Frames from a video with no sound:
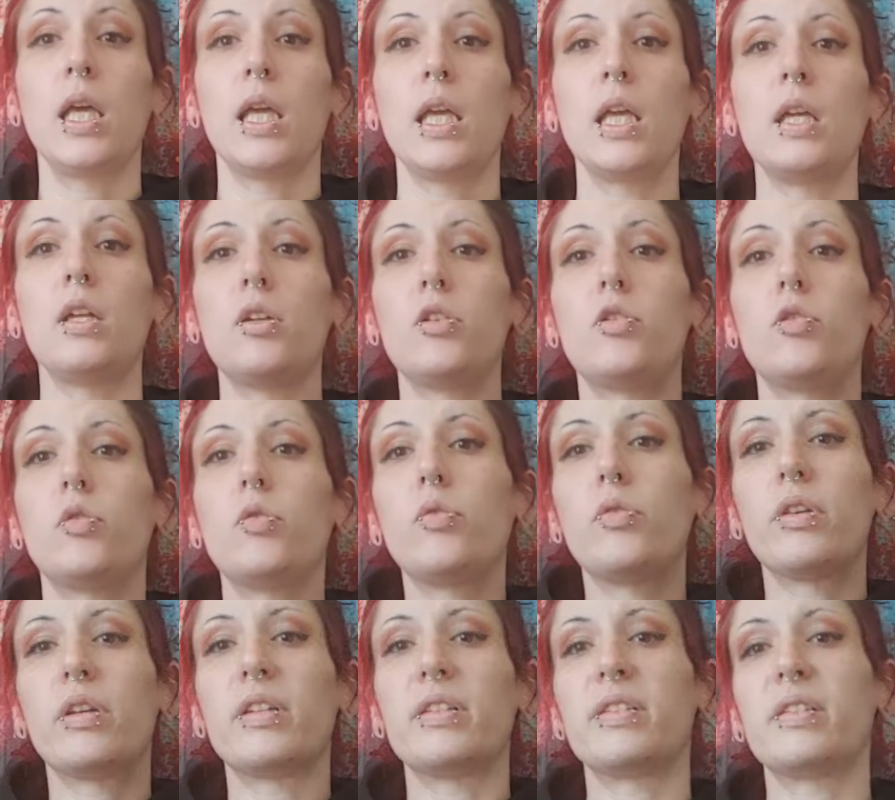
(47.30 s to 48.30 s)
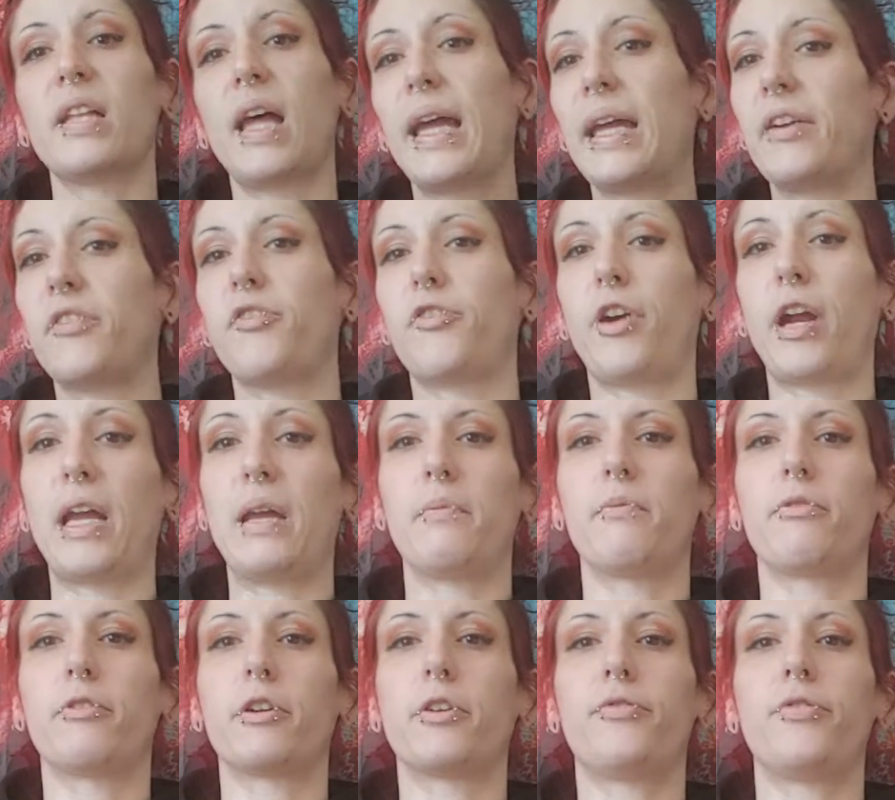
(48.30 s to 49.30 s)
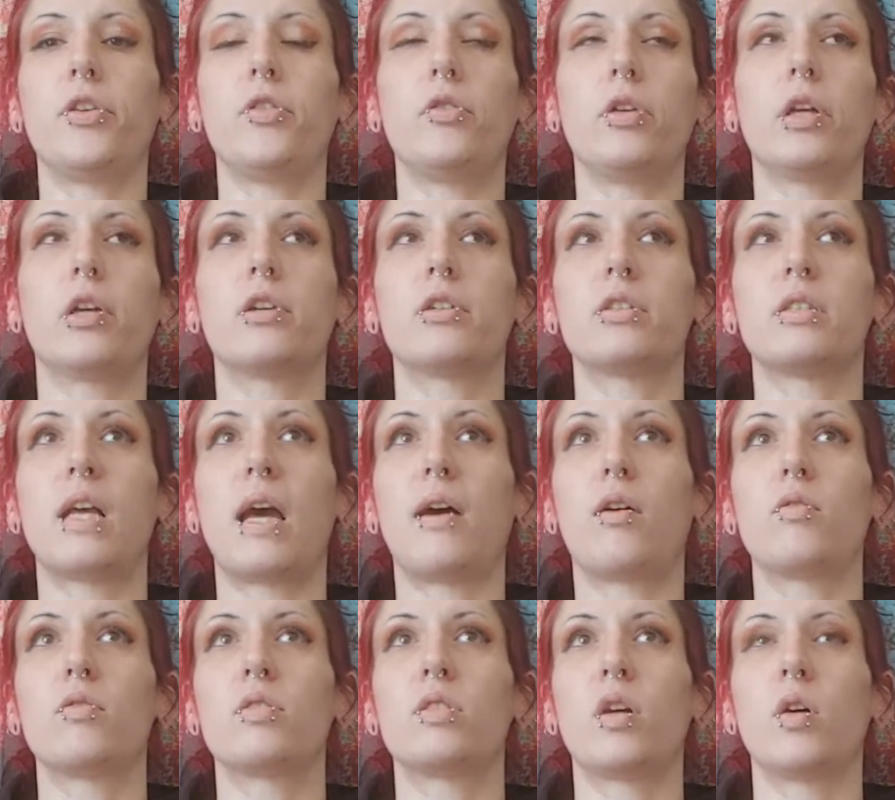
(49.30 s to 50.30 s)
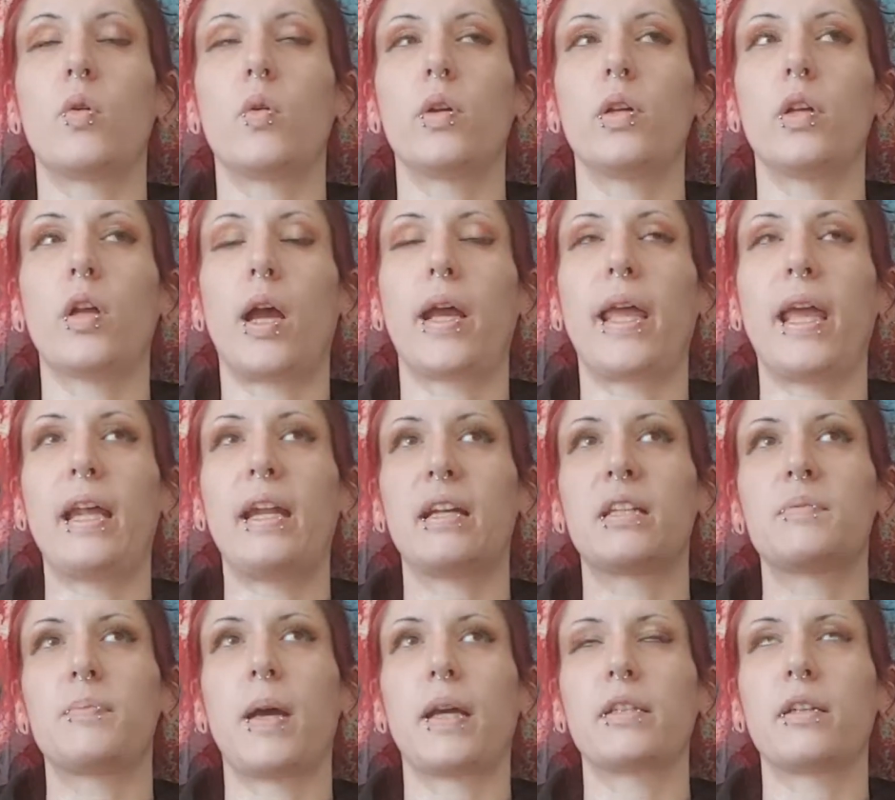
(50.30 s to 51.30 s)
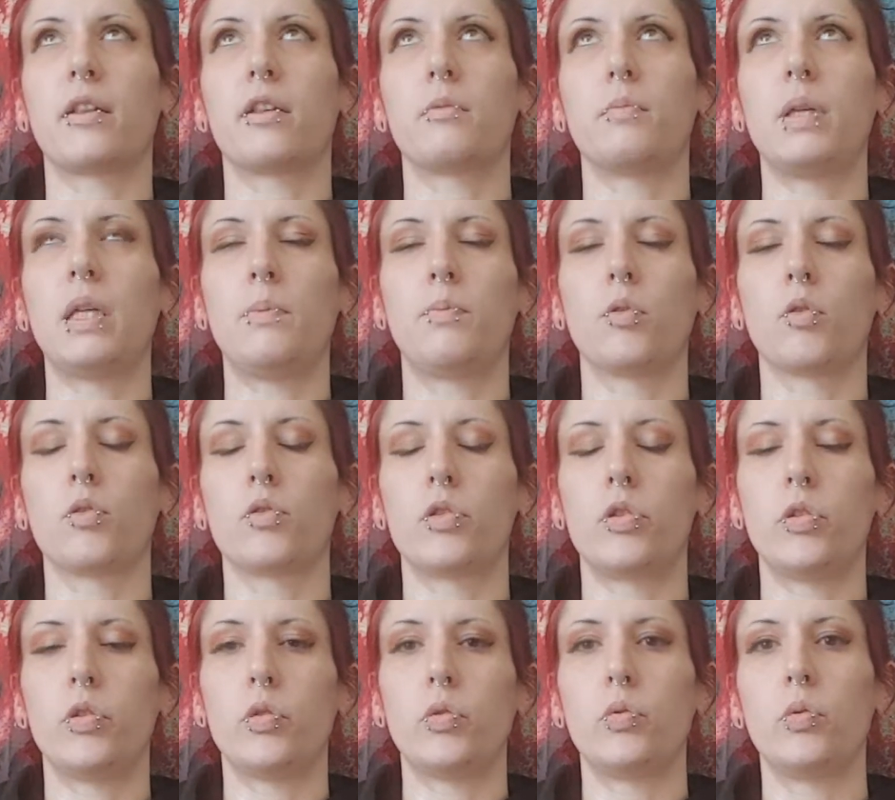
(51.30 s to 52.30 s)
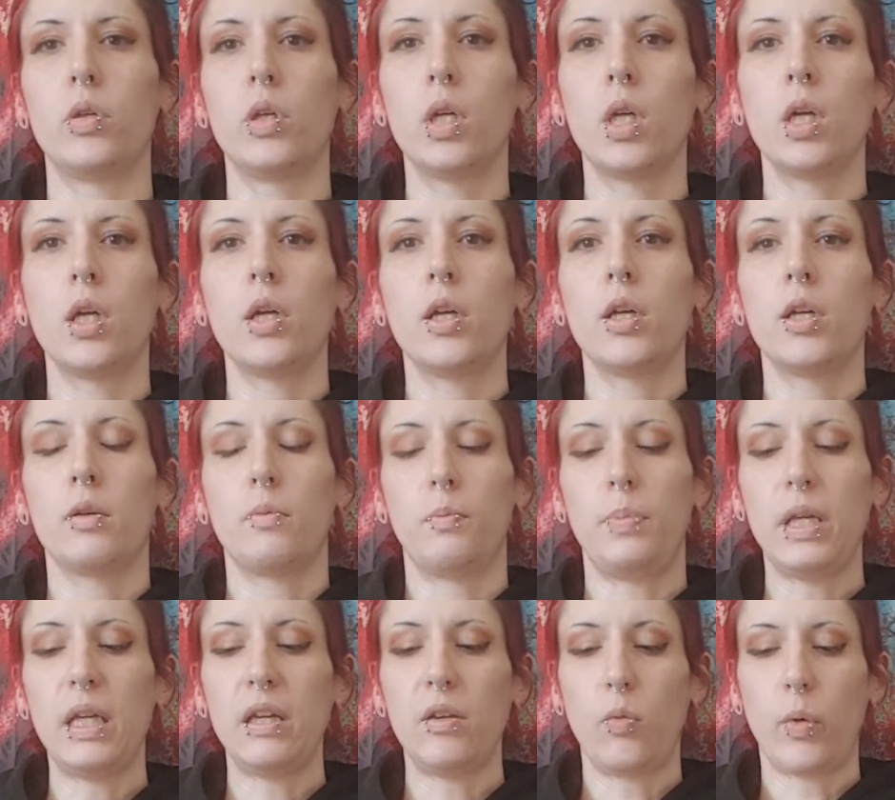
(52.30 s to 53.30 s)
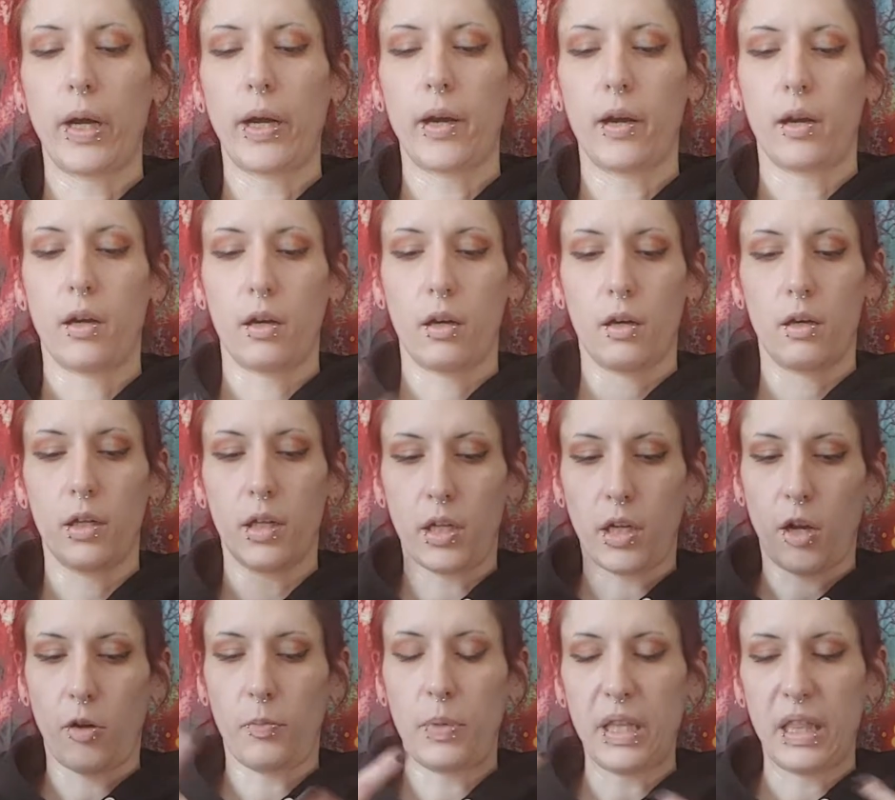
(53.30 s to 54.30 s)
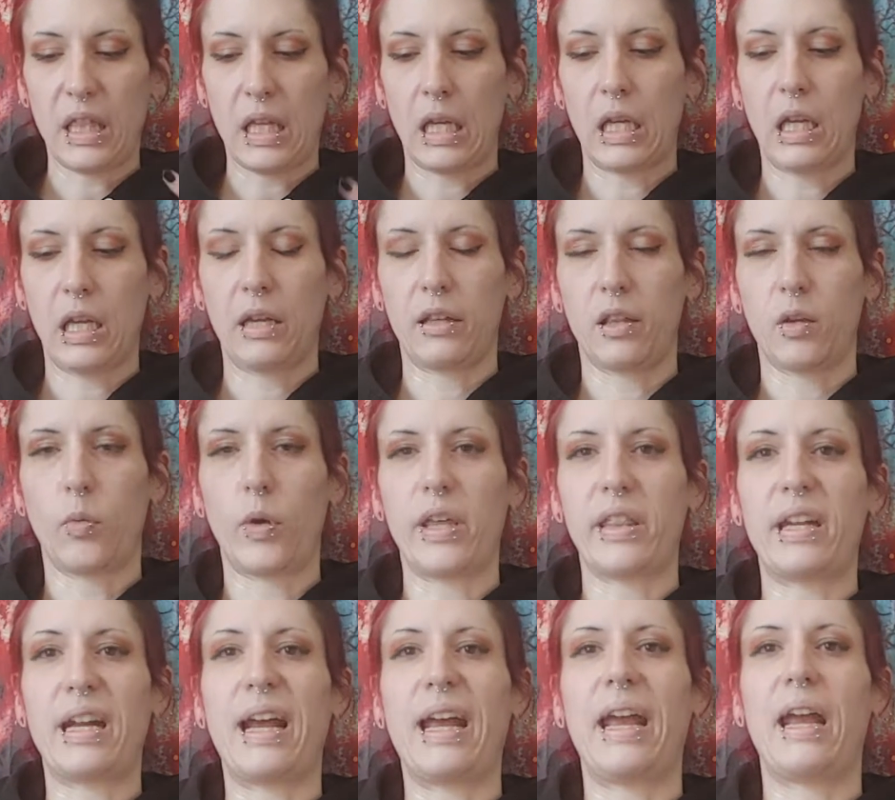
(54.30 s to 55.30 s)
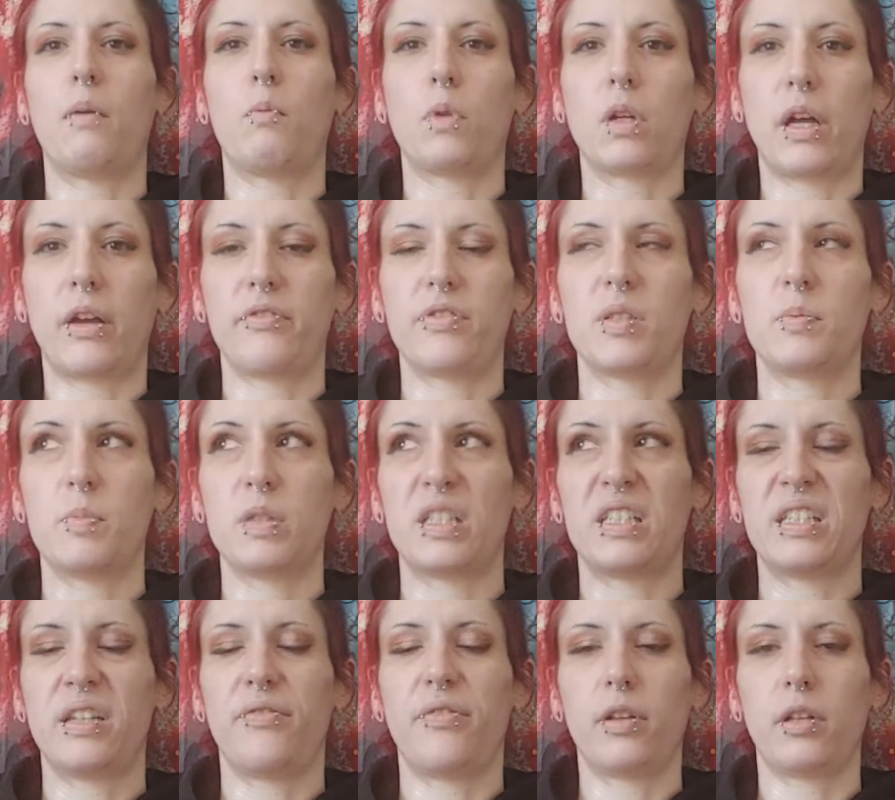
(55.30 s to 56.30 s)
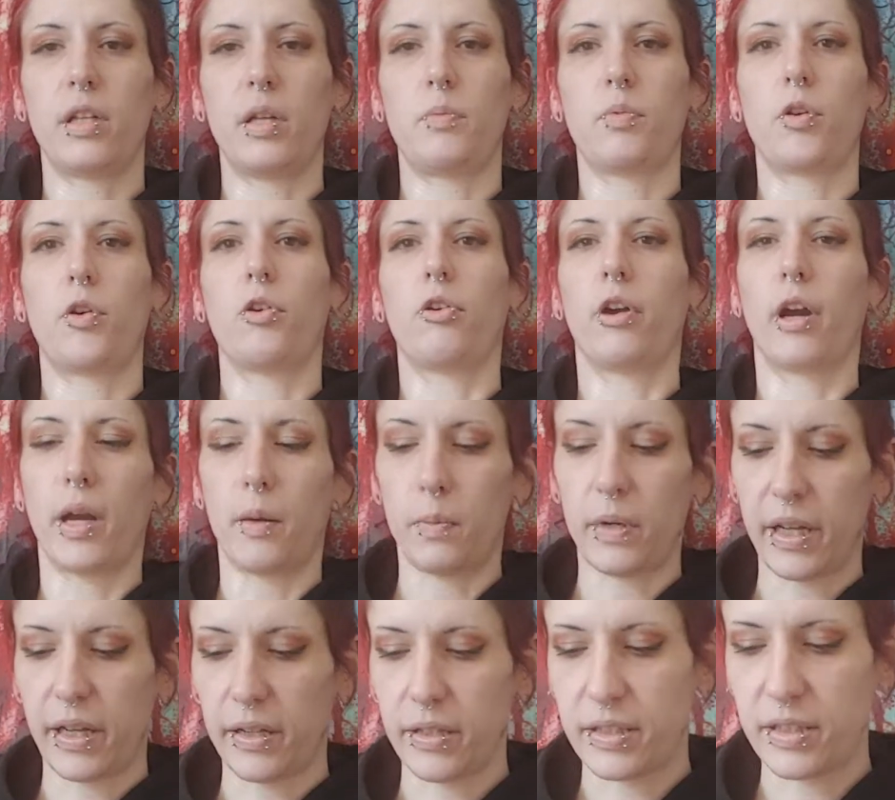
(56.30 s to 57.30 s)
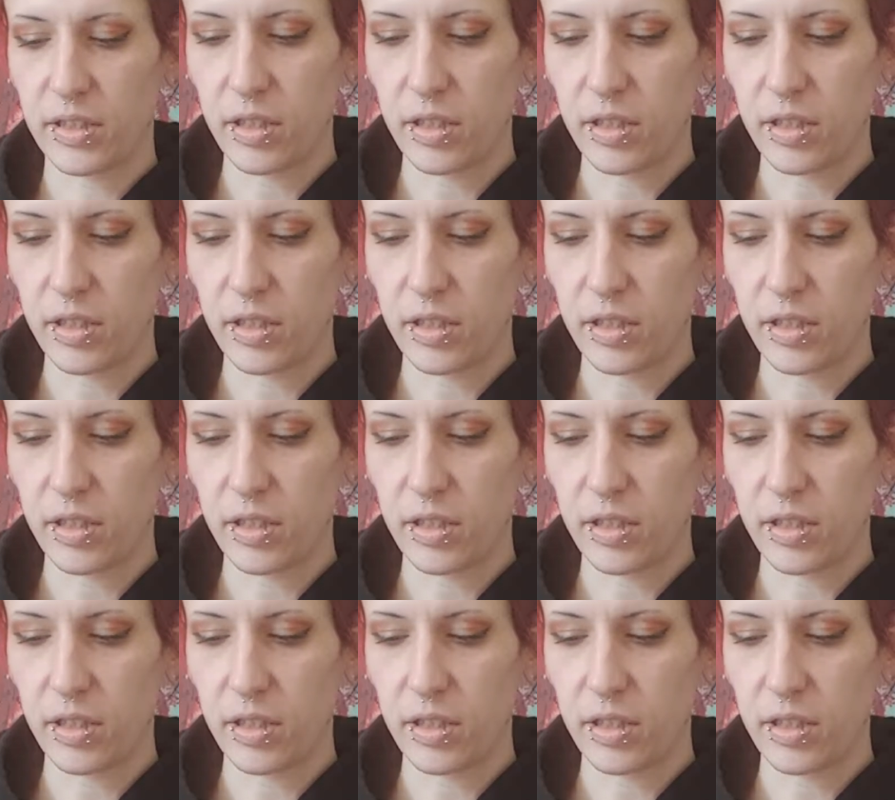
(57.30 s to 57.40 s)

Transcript: into this like frame for a few years now. So I can't expect other people to be where, be thinking in the way that I am when I've specifically programmed it.